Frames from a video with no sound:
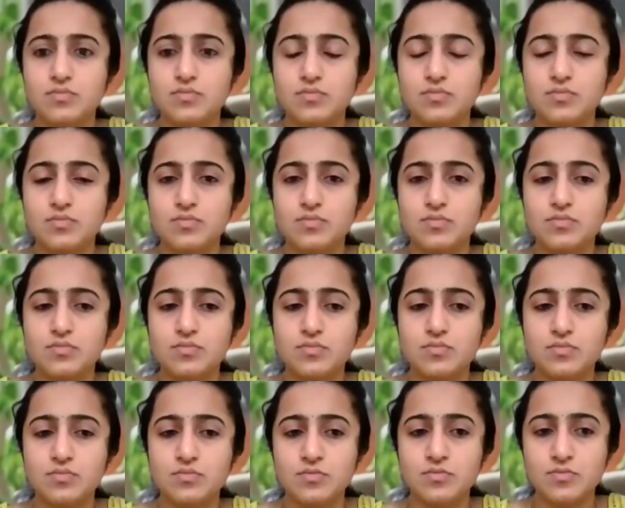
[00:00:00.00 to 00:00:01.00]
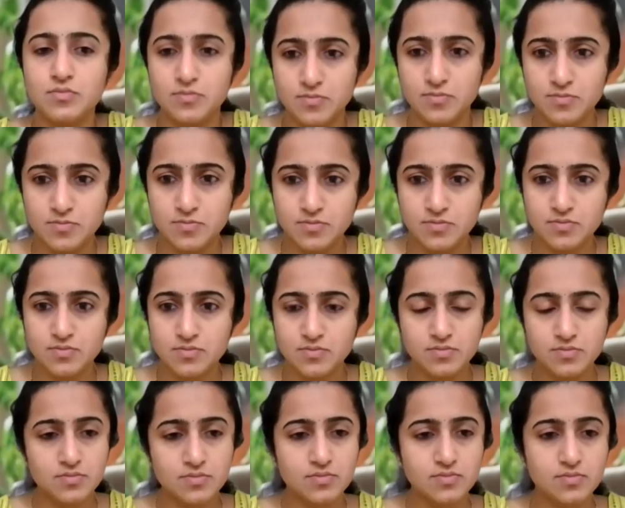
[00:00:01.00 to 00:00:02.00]

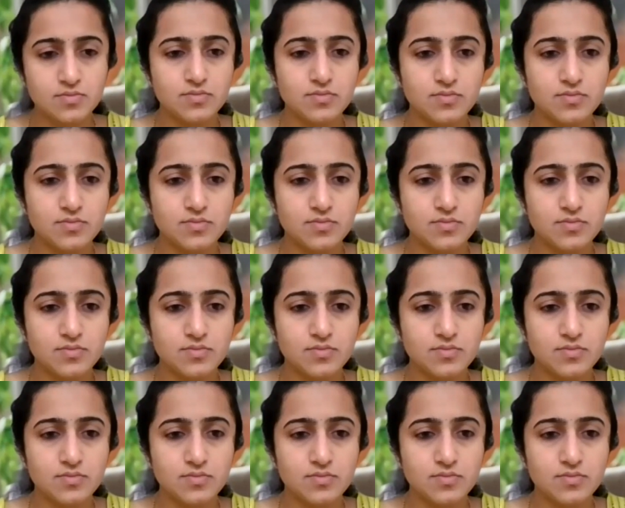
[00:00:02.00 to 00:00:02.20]
[no speech]